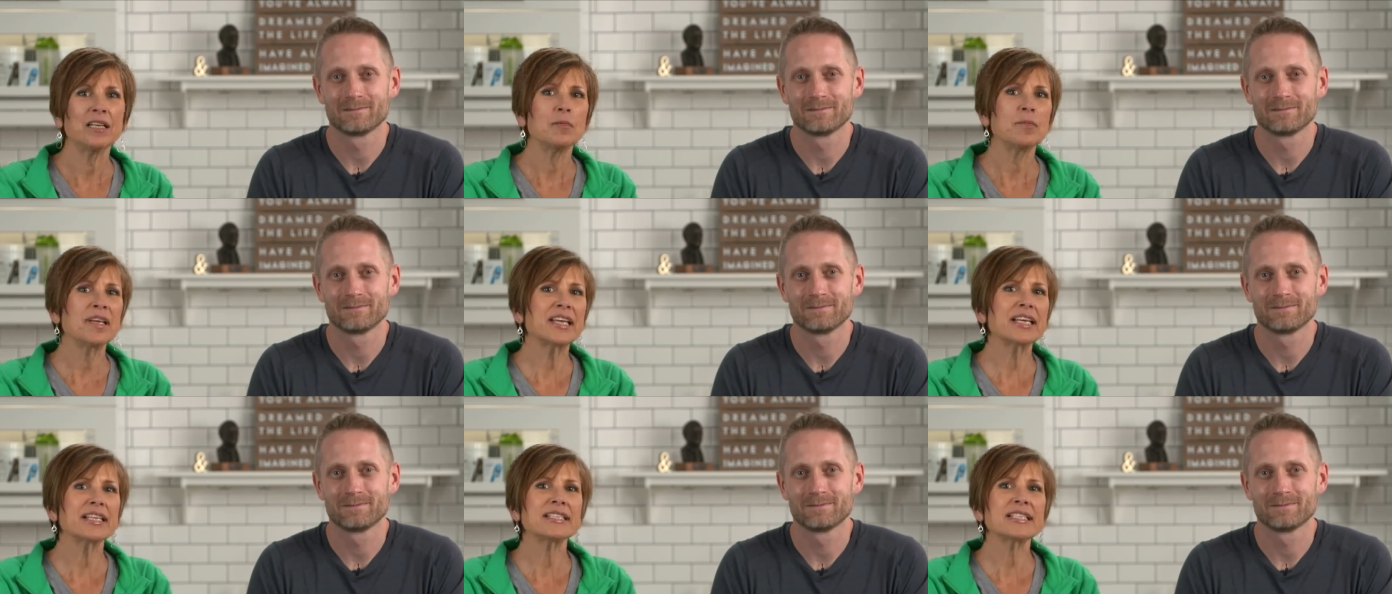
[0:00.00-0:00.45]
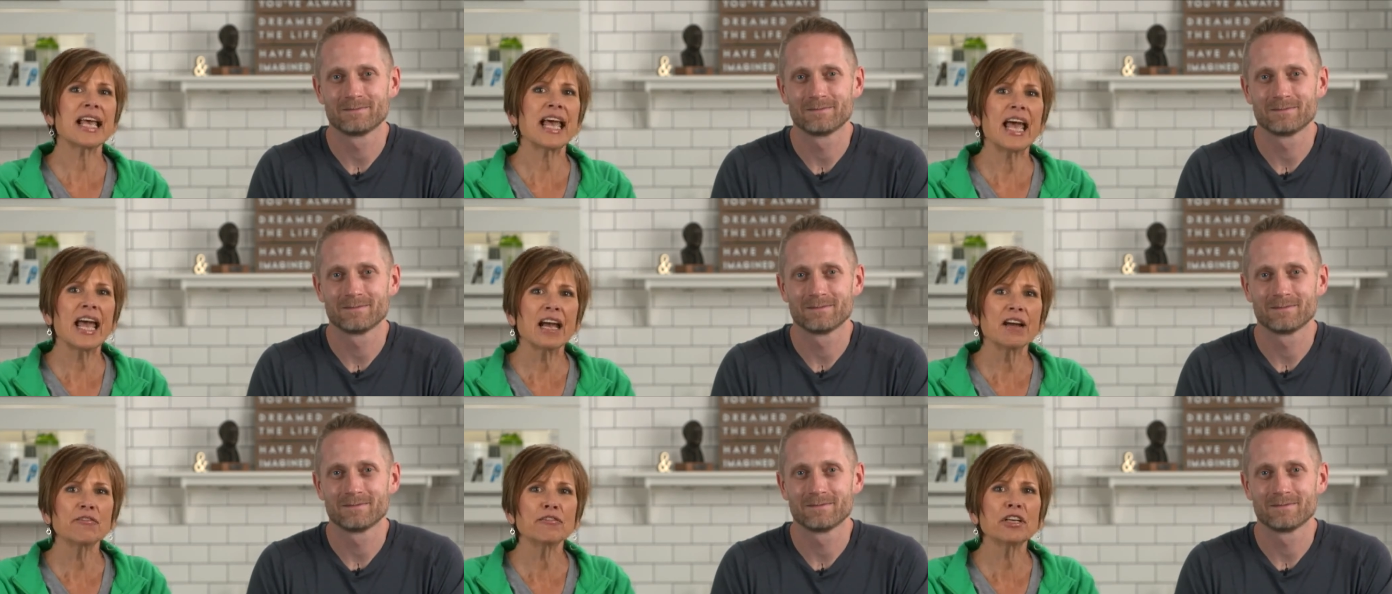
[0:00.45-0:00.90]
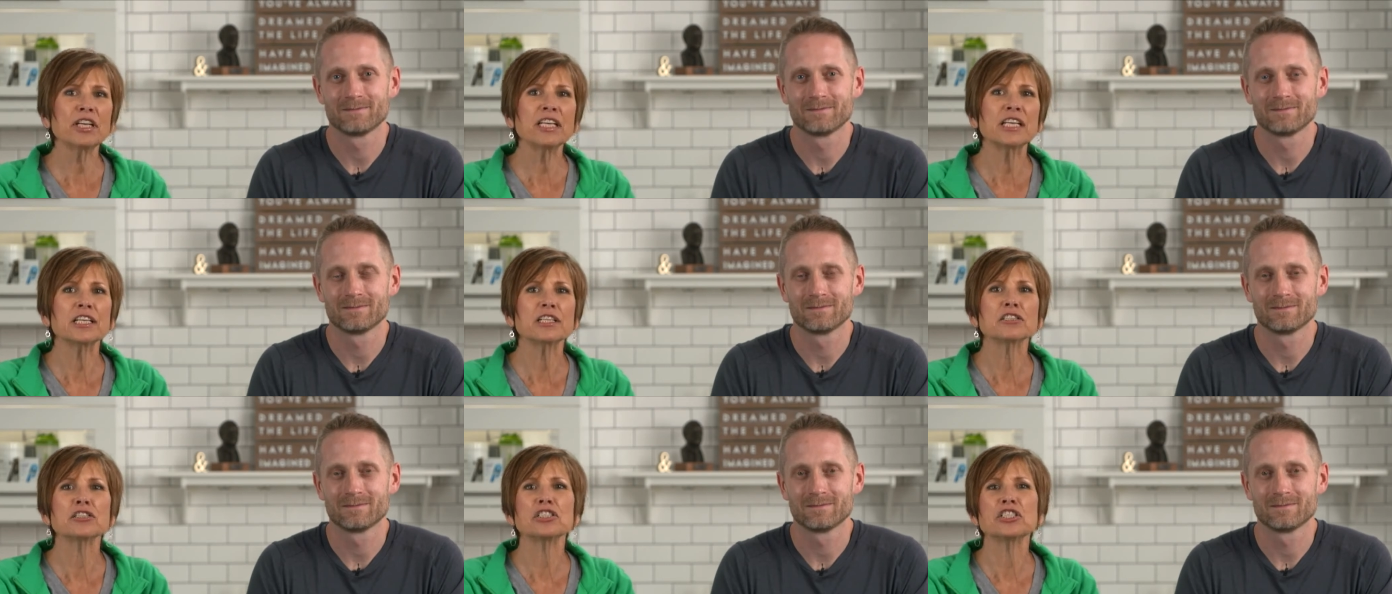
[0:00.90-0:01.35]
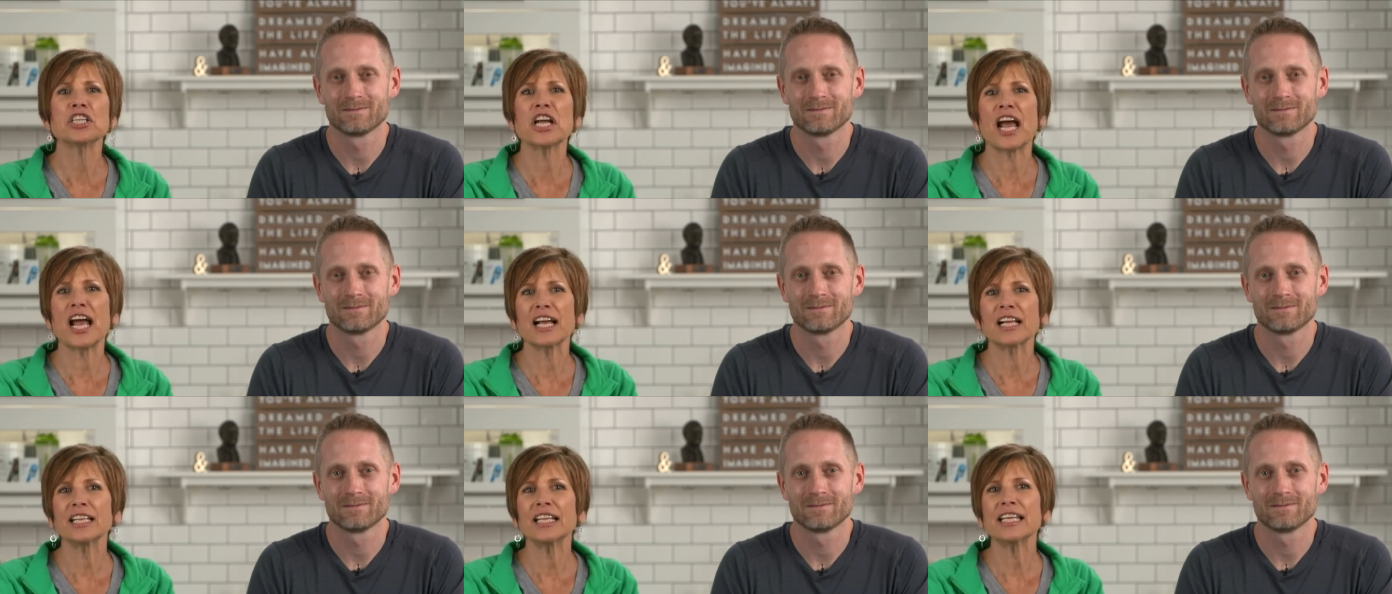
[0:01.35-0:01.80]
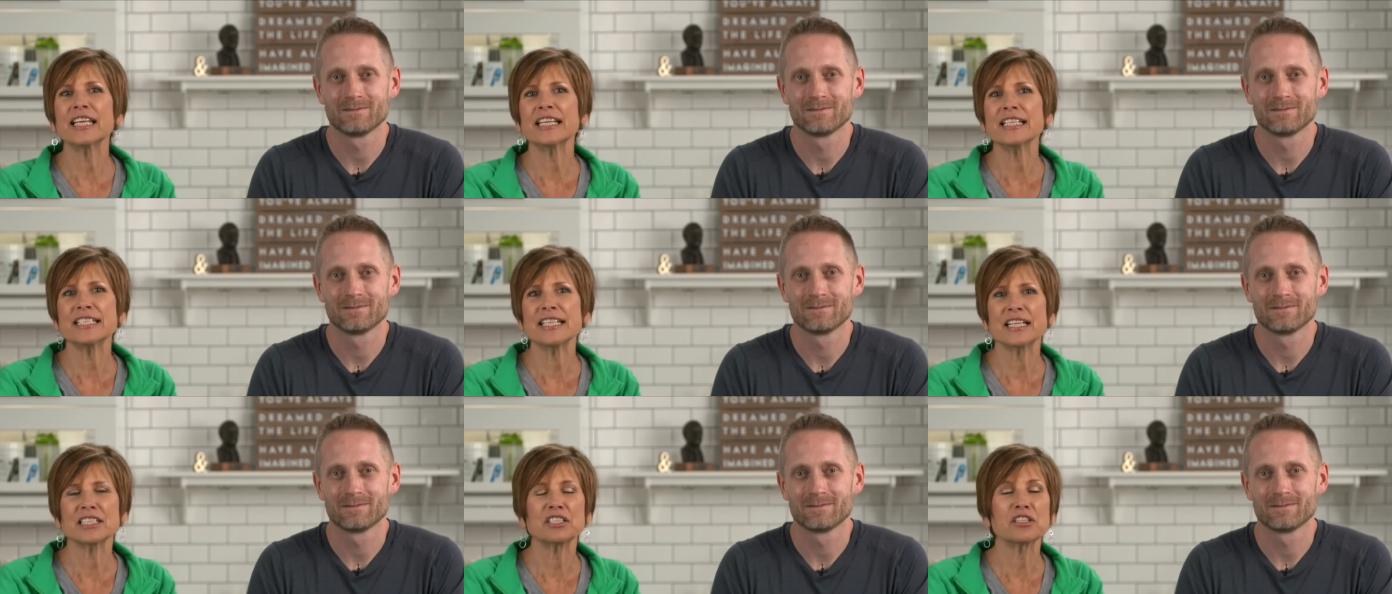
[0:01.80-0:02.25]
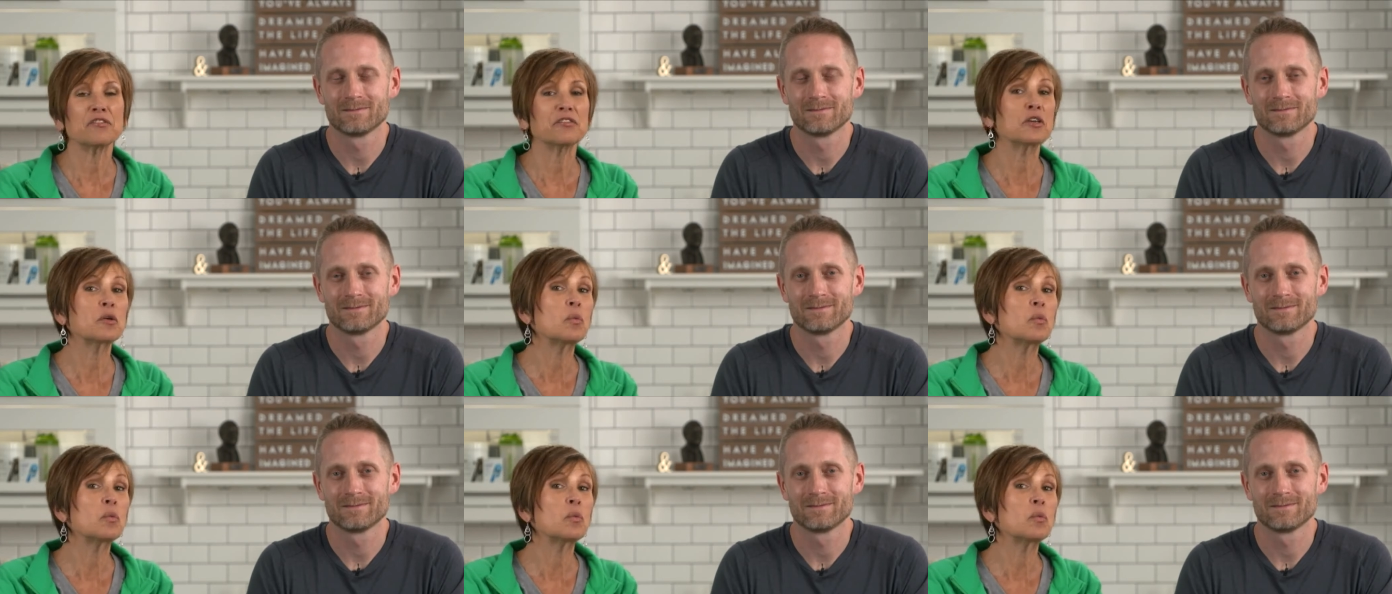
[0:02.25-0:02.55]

Speaker 1: Because every year, Shaklee conducts over